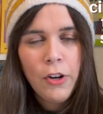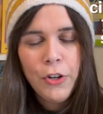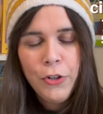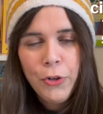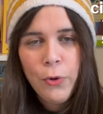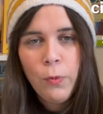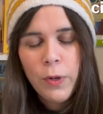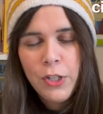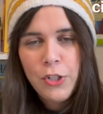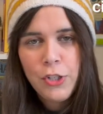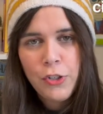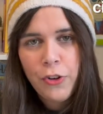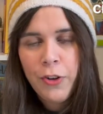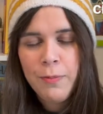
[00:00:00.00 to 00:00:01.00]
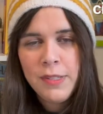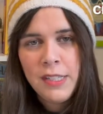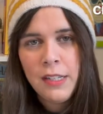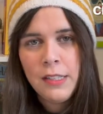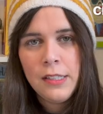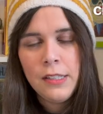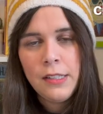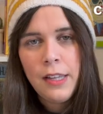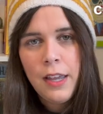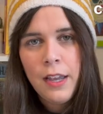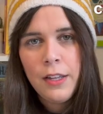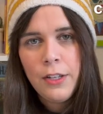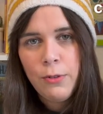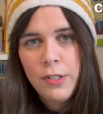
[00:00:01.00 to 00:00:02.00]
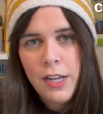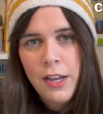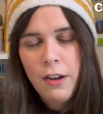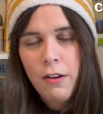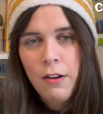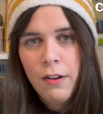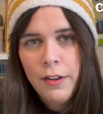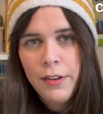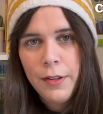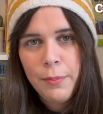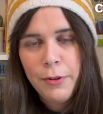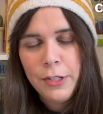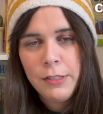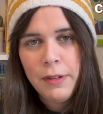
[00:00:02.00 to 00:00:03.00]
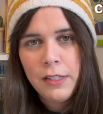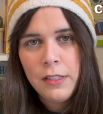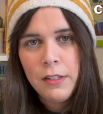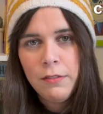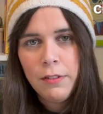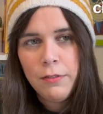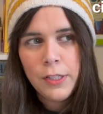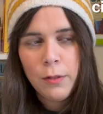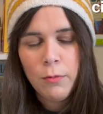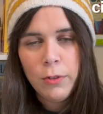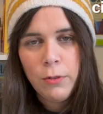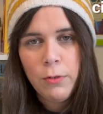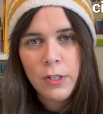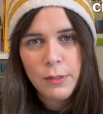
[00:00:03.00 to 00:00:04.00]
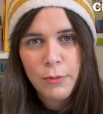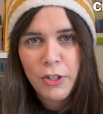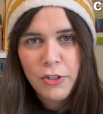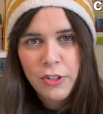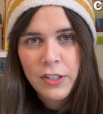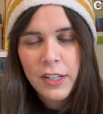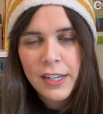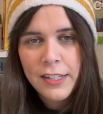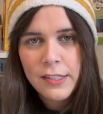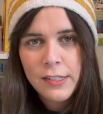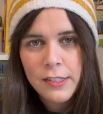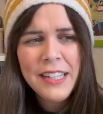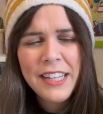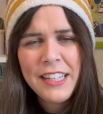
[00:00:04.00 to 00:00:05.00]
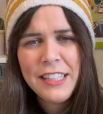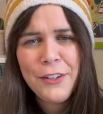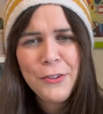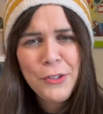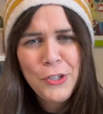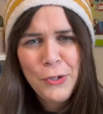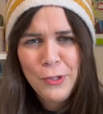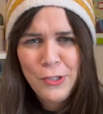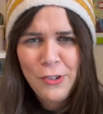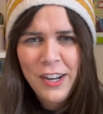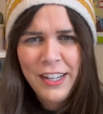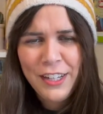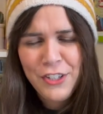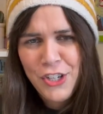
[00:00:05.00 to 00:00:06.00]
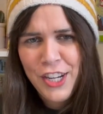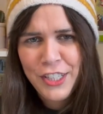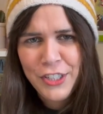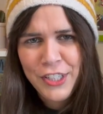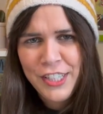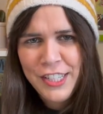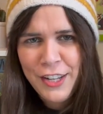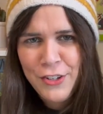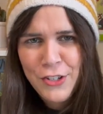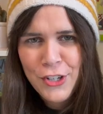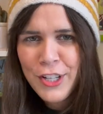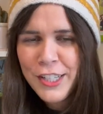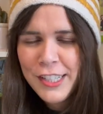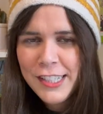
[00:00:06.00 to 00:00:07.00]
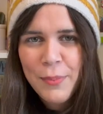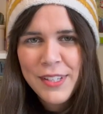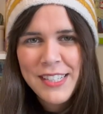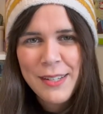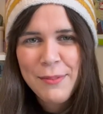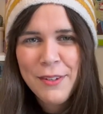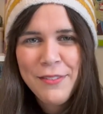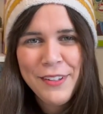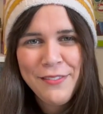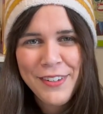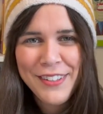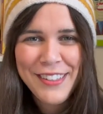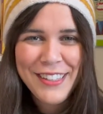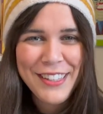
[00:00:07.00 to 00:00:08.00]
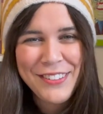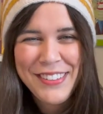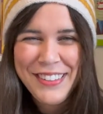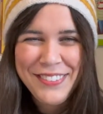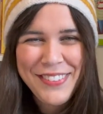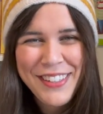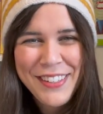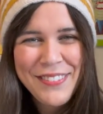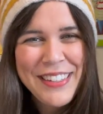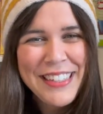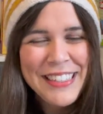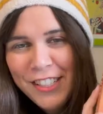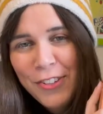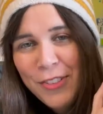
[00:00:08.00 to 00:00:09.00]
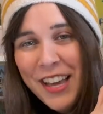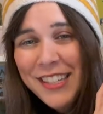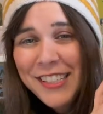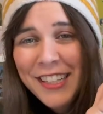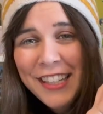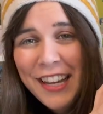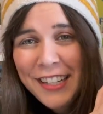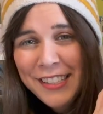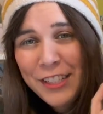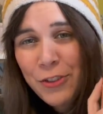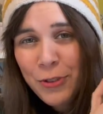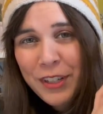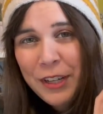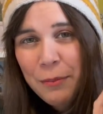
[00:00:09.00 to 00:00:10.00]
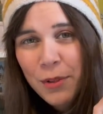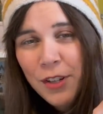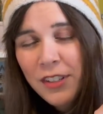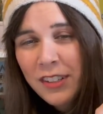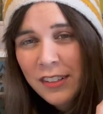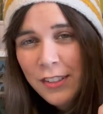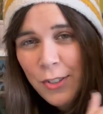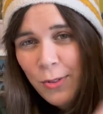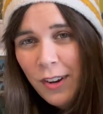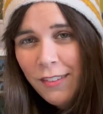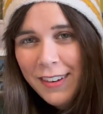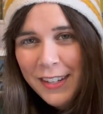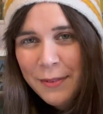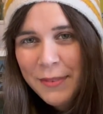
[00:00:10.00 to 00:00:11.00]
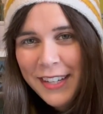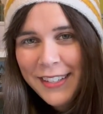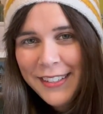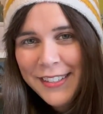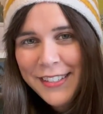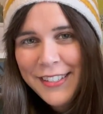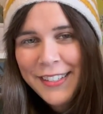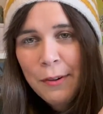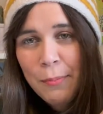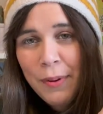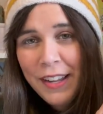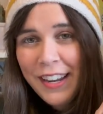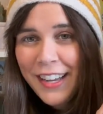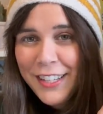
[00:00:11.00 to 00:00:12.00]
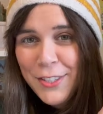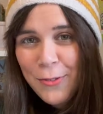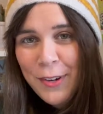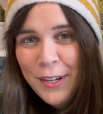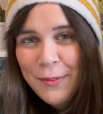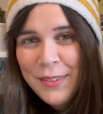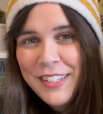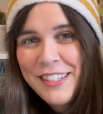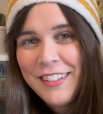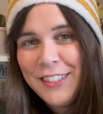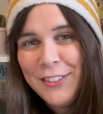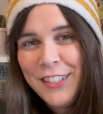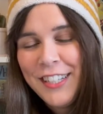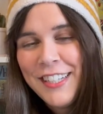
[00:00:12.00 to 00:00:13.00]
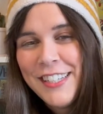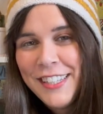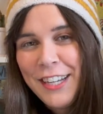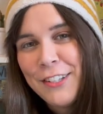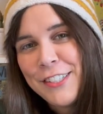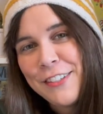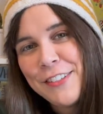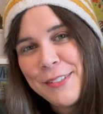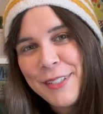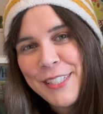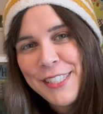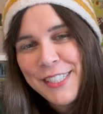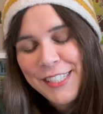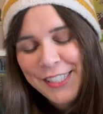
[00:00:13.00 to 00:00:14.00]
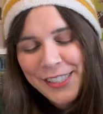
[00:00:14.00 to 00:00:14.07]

under which circumstances can you take on the perspective of someone who is marginalized. Like clearly she was trying and she had good intentions, but some of it felt a little iffy to me. So that's the last intriguing book. Do not recommend, but I do recommend Eva Luna and The House of the Spirits.